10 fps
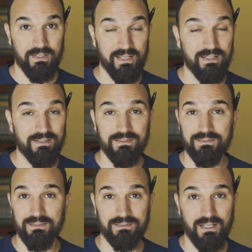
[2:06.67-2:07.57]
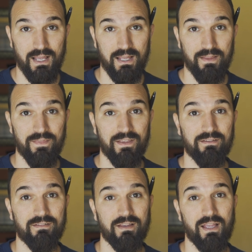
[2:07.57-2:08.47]
Needless to say,
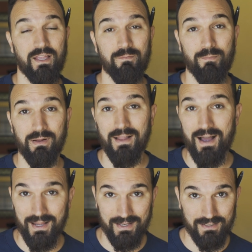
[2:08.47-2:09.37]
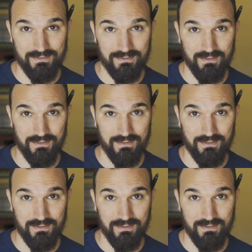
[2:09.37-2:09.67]
this implies